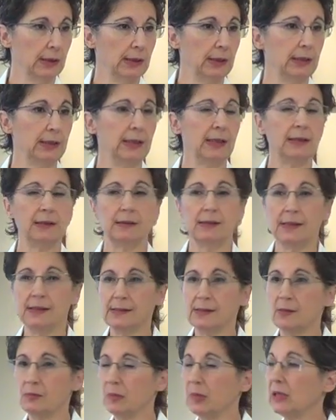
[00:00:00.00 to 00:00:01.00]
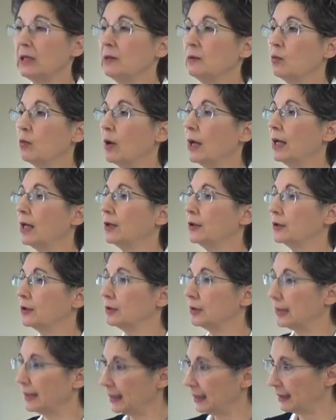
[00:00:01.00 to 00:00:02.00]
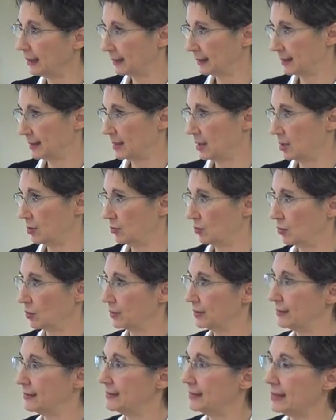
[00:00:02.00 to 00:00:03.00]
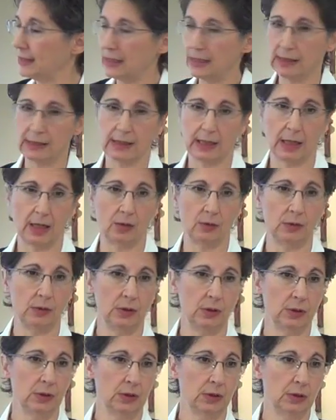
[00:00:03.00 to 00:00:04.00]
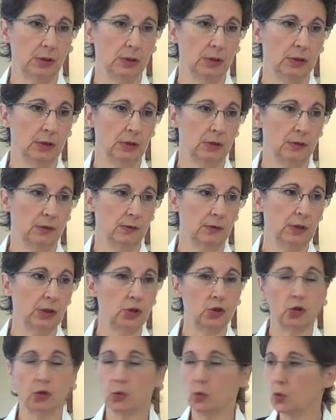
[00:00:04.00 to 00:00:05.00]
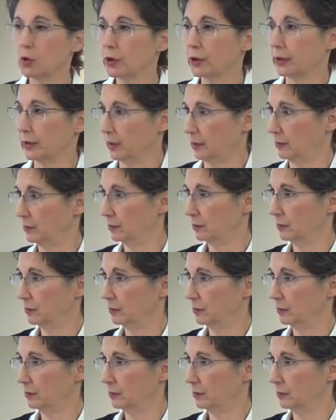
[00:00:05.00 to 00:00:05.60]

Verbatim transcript: And that doesn't mean while you're laying down or sitting down that you're working.